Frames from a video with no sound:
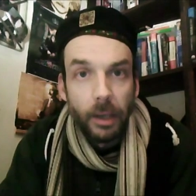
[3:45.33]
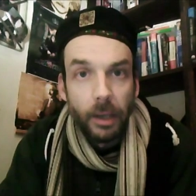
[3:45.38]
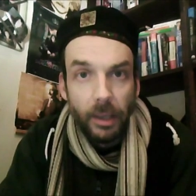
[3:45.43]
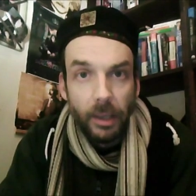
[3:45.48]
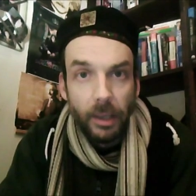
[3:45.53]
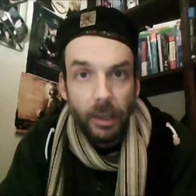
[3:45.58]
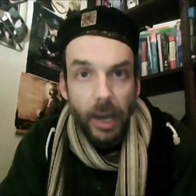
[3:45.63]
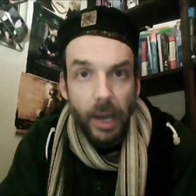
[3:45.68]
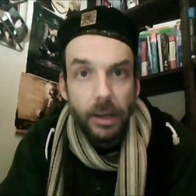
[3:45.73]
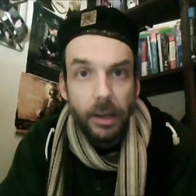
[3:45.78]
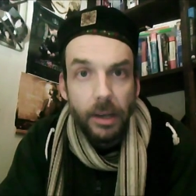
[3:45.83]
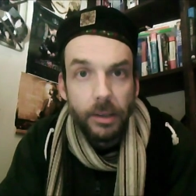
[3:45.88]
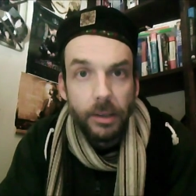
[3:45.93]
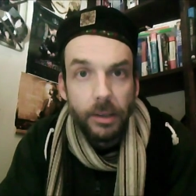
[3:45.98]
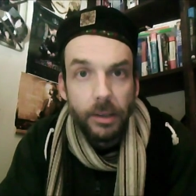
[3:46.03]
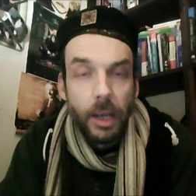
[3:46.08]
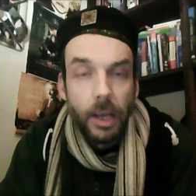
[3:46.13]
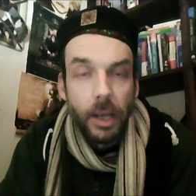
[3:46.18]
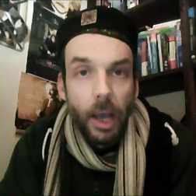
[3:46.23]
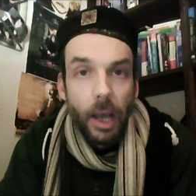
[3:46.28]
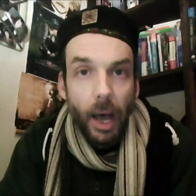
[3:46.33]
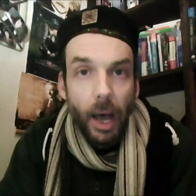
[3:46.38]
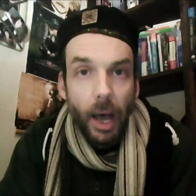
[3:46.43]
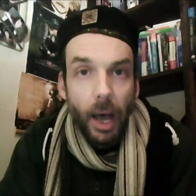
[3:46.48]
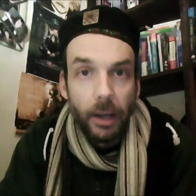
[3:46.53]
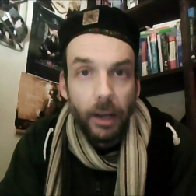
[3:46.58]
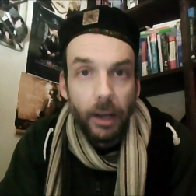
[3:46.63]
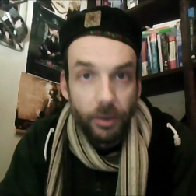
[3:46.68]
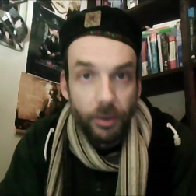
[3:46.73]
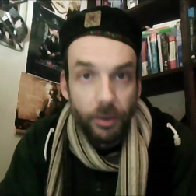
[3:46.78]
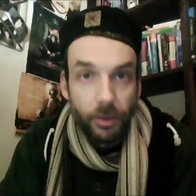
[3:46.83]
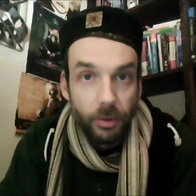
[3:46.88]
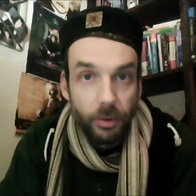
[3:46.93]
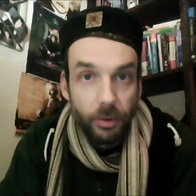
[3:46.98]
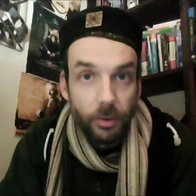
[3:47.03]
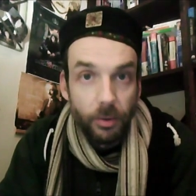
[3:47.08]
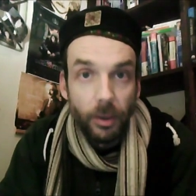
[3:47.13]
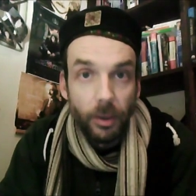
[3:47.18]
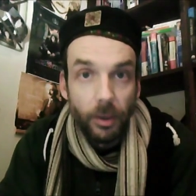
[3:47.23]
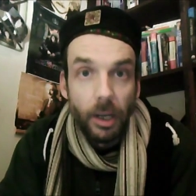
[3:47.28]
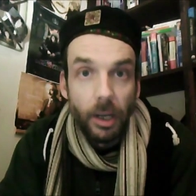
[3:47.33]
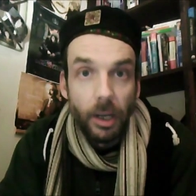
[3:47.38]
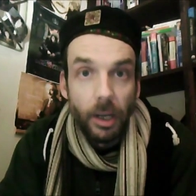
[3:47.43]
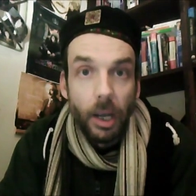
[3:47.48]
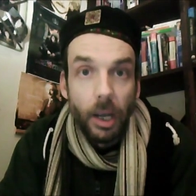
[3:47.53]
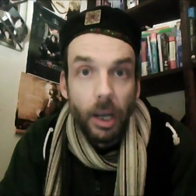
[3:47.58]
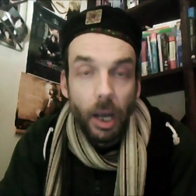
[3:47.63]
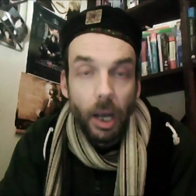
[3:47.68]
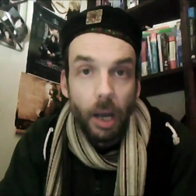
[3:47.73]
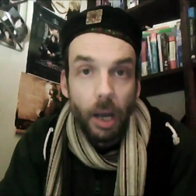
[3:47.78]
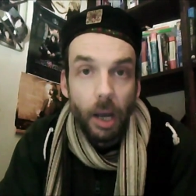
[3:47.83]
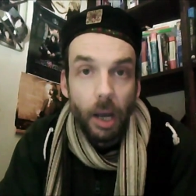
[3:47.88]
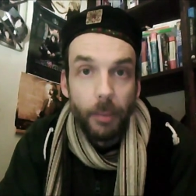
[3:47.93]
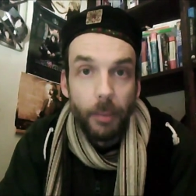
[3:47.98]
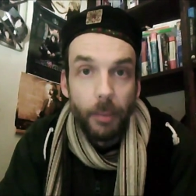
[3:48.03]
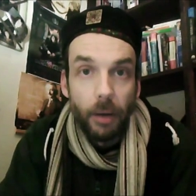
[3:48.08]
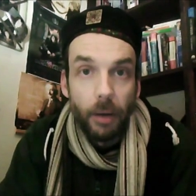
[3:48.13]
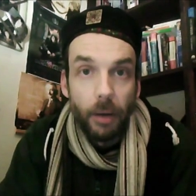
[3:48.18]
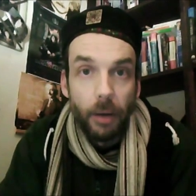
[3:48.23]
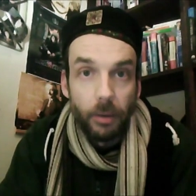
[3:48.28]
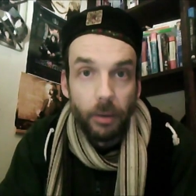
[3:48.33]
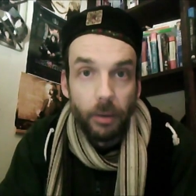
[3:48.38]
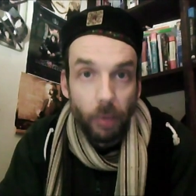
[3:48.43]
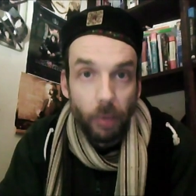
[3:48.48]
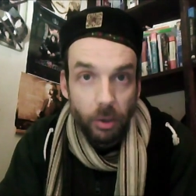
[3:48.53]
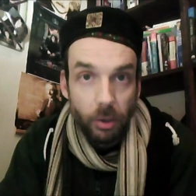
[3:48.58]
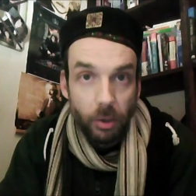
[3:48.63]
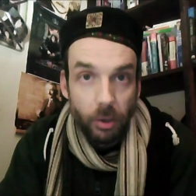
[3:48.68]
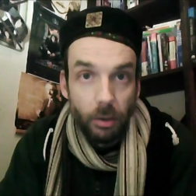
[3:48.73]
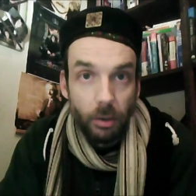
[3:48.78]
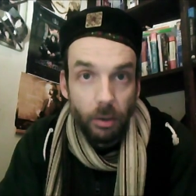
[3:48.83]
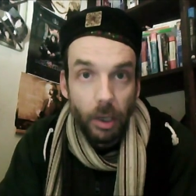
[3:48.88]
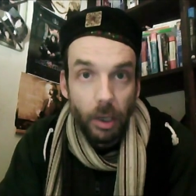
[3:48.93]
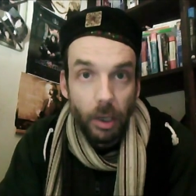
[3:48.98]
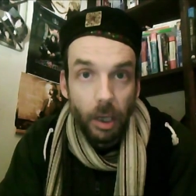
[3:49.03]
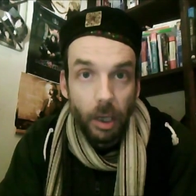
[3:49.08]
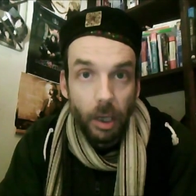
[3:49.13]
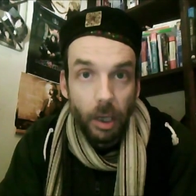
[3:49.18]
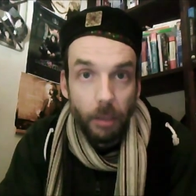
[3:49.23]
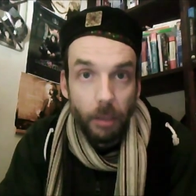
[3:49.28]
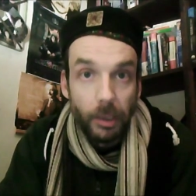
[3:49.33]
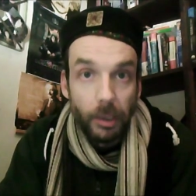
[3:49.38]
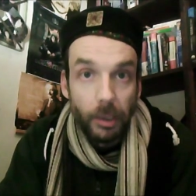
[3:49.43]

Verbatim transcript: in the eighties. And it's a true story uh, about the Russian uh,